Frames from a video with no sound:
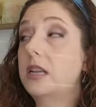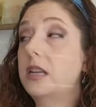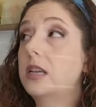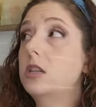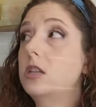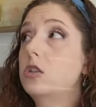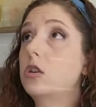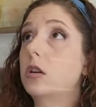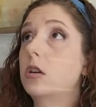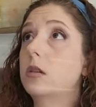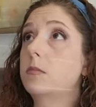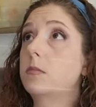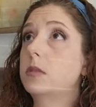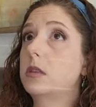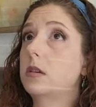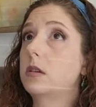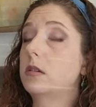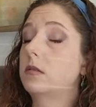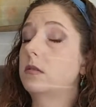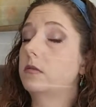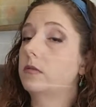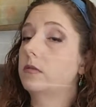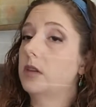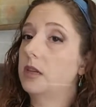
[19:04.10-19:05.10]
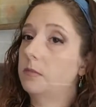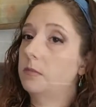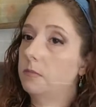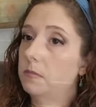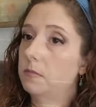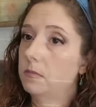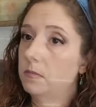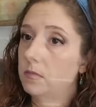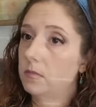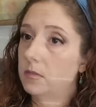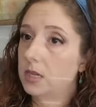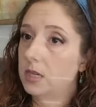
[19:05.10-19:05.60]
in terms of
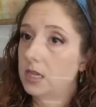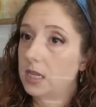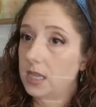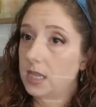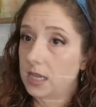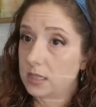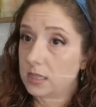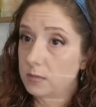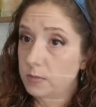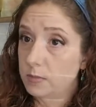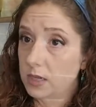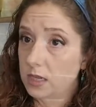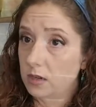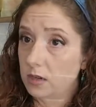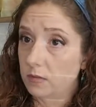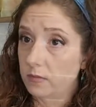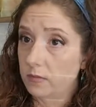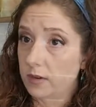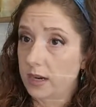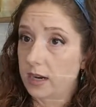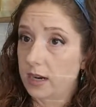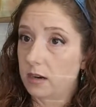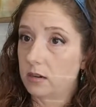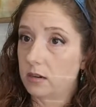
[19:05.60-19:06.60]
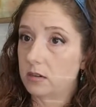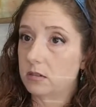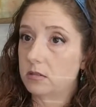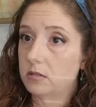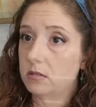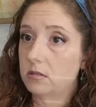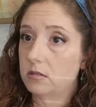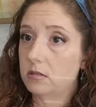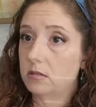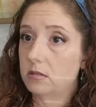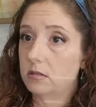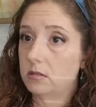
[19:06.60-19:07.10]
EDS being a rare
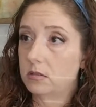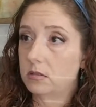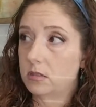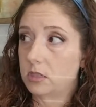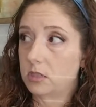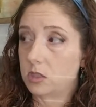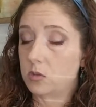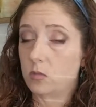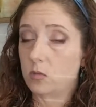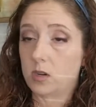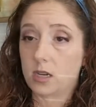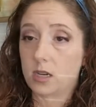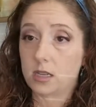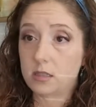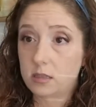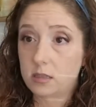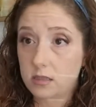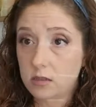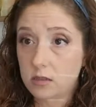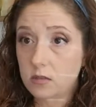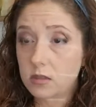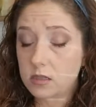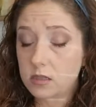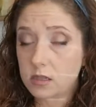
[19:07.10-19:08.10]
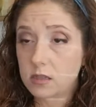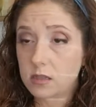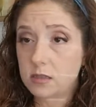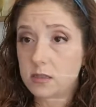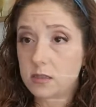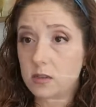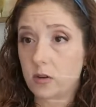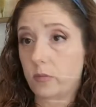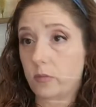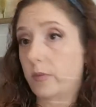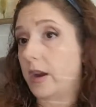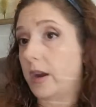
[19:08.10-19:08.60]
disorder, it still is
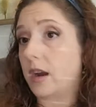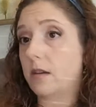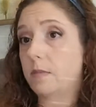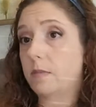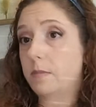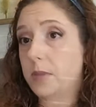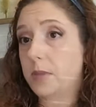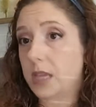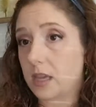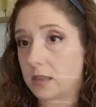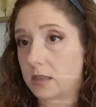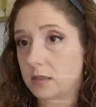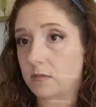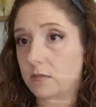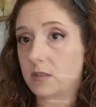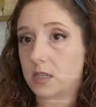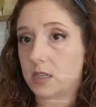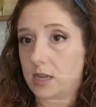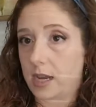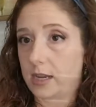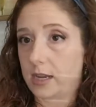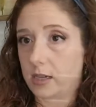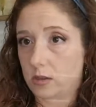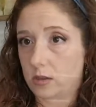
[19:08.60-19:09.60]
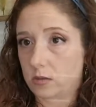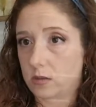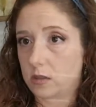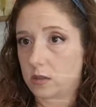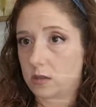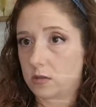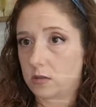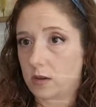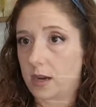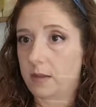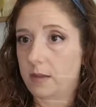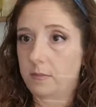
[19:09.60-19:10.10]
considered rare because of the
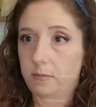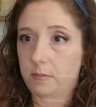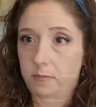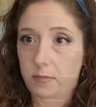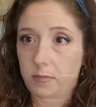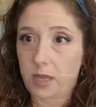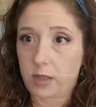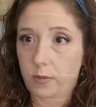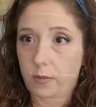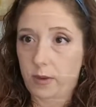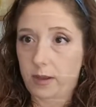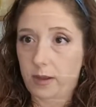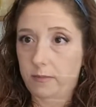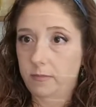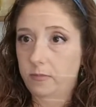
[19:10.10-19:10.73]
diagnosis, right? By the way,